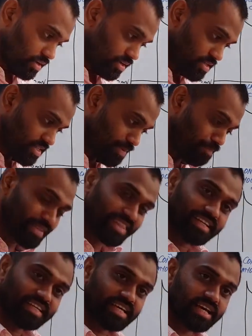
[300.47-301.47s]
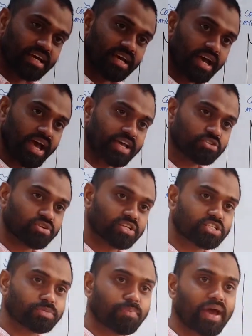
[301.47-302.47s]
sympathetic as well
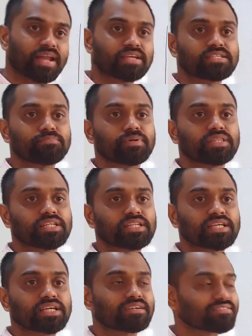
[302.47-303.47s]
as parasympathetic